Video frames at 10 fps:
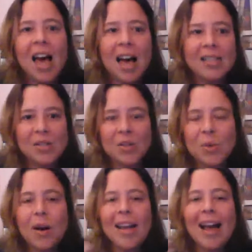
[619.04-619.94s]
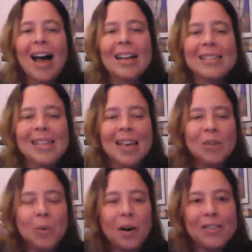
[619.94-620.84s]
And so you want to ask, and
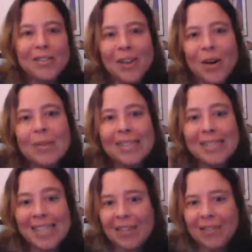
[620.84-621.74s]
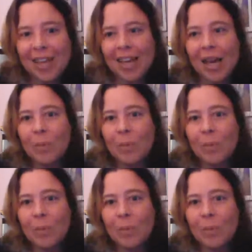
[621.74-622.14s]
you want to start receiving.